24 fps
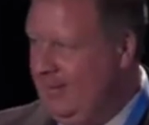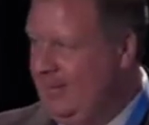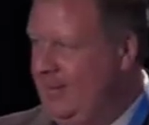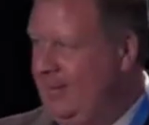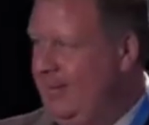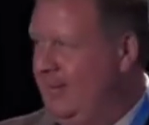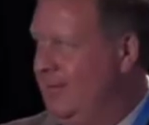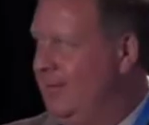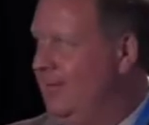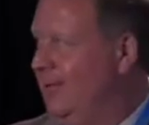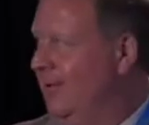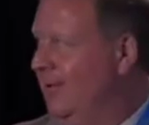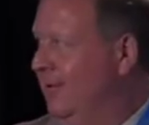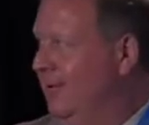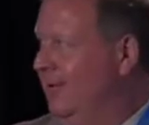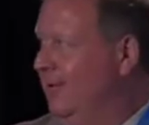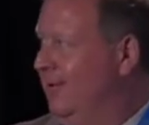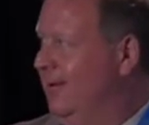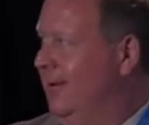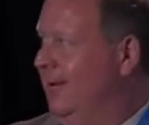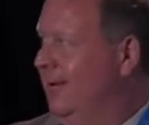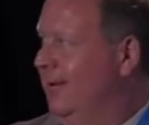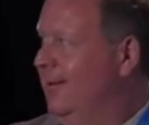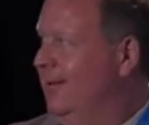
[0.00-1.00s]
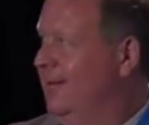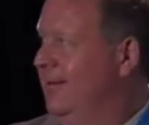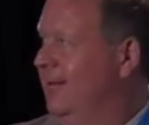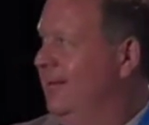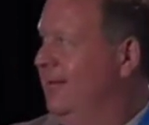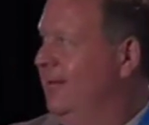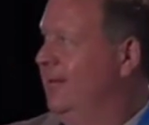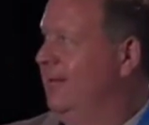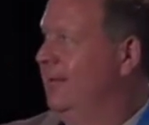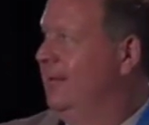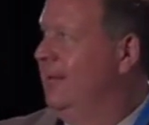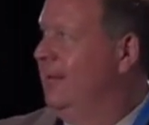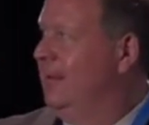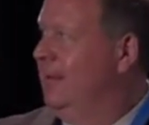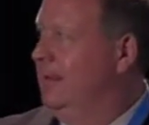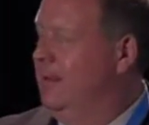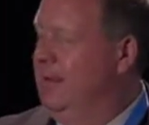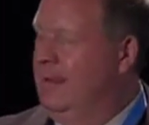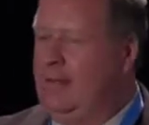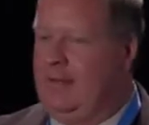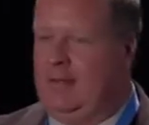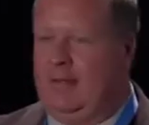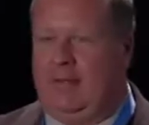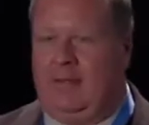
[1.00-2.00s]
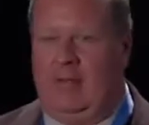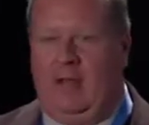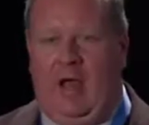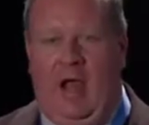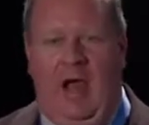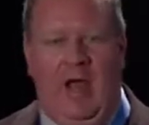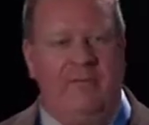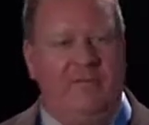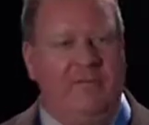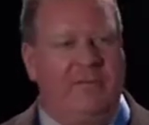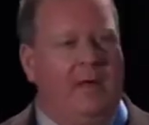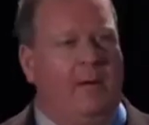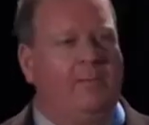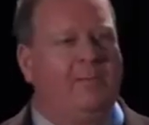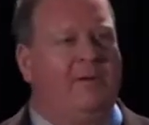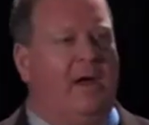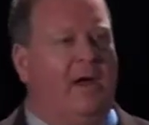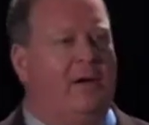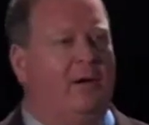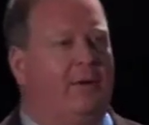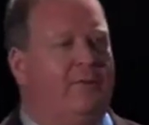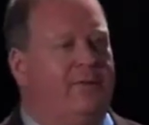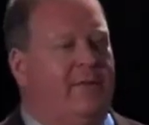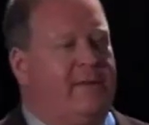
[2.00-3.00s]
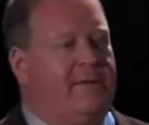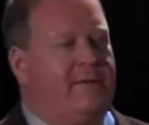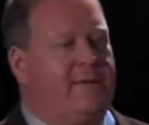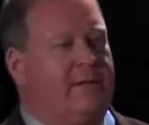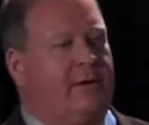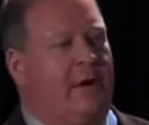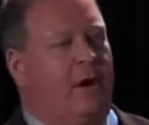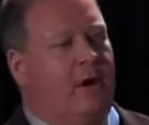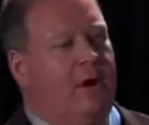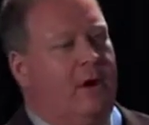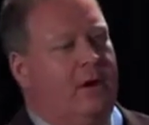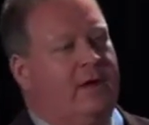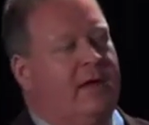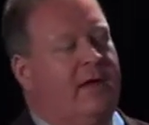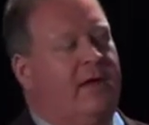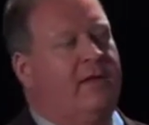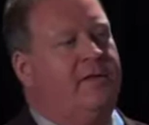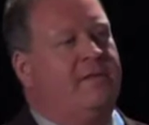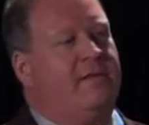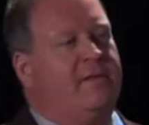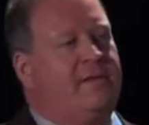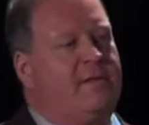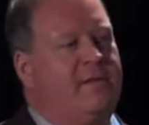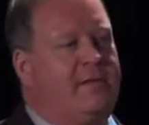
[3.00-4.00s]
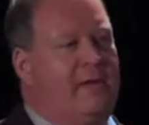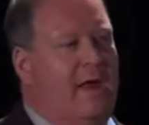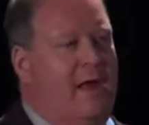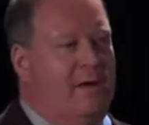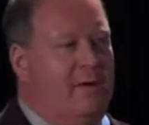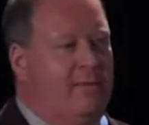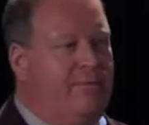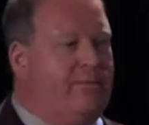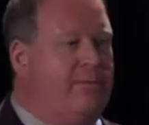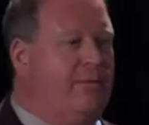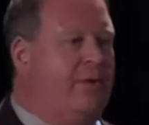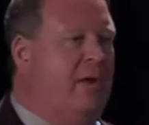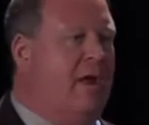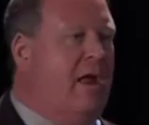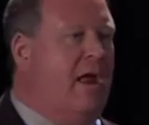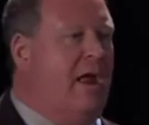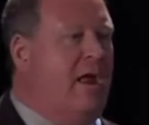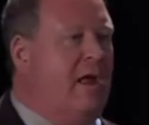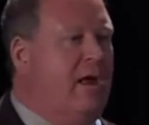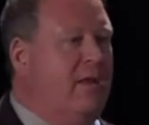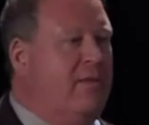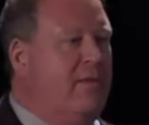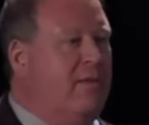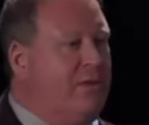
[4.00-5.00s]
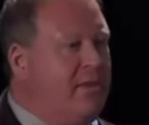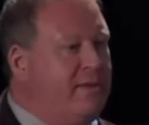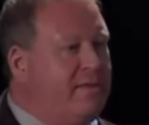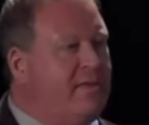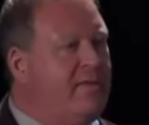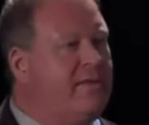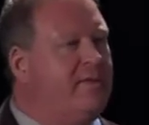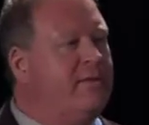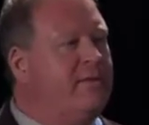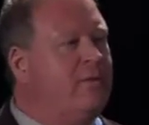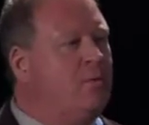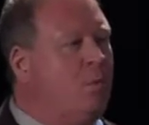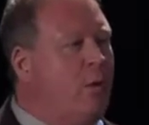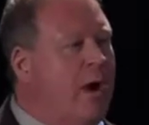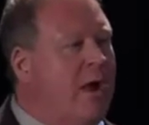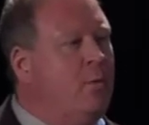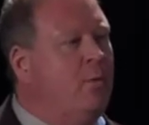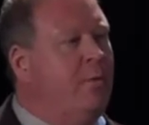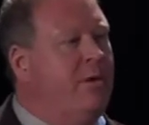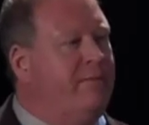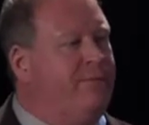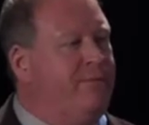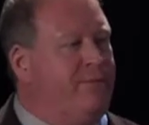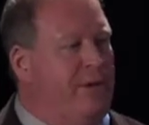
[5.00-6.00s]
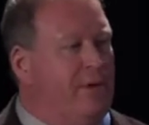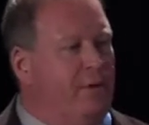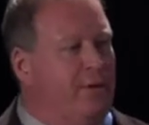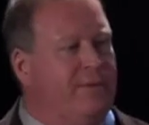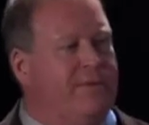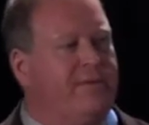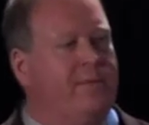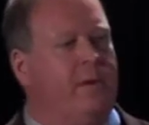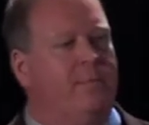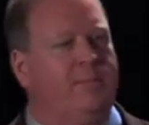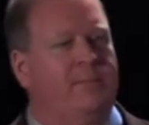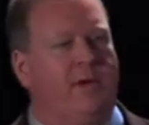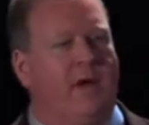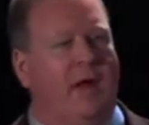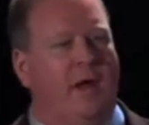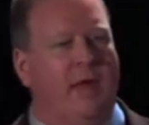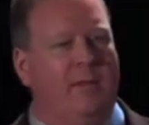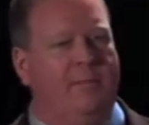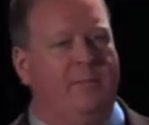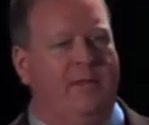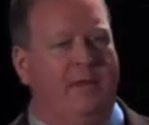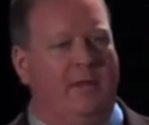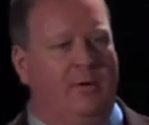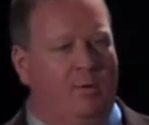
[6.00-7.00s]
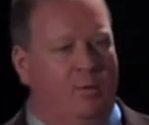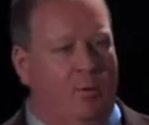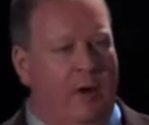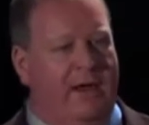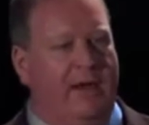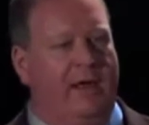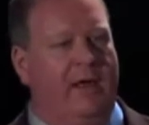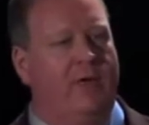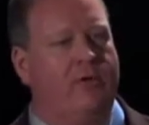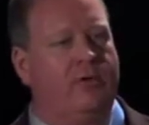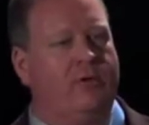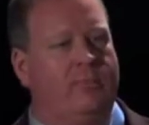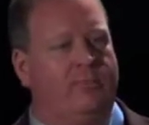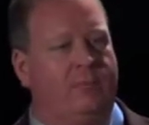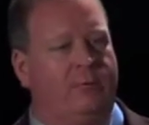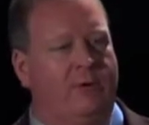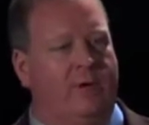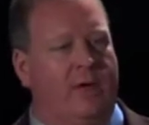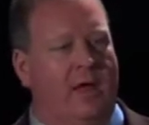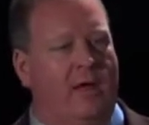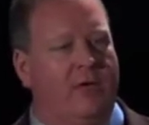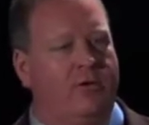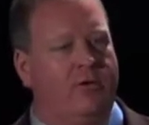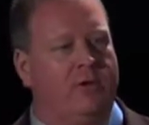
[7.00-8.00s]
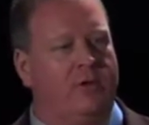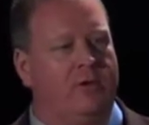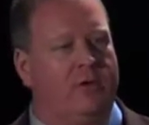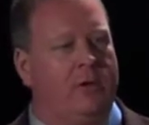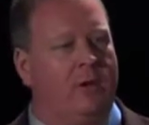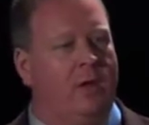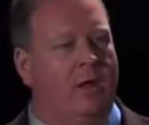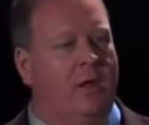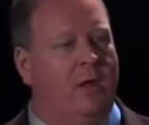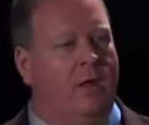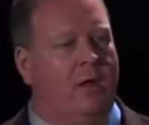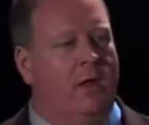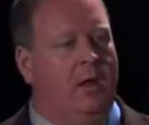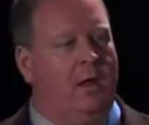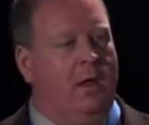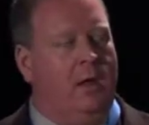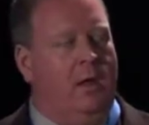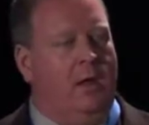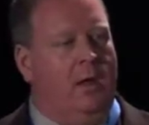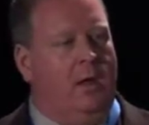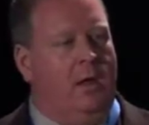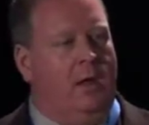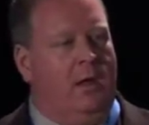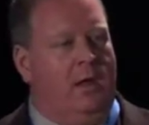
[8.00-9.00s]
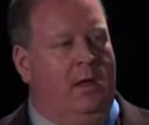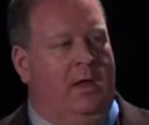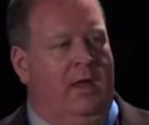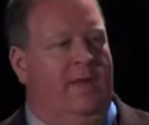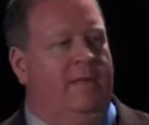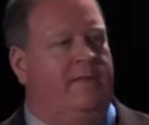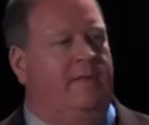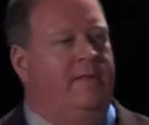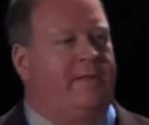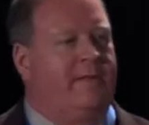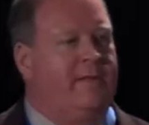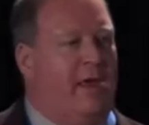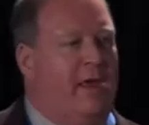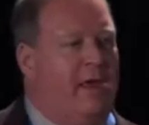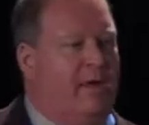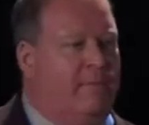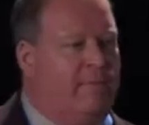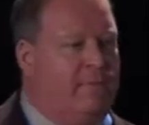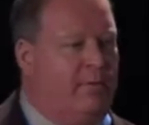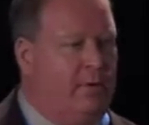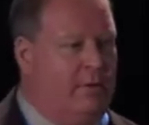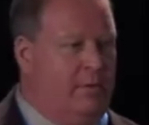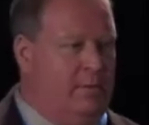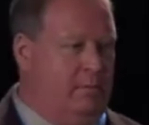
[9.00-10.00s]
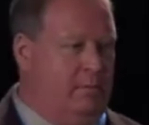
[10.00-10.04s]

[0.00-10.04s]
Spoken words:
So I've subtitled this talk, Is It Safe? And this is the way we feel sometimes in radiation protection. Is it safe?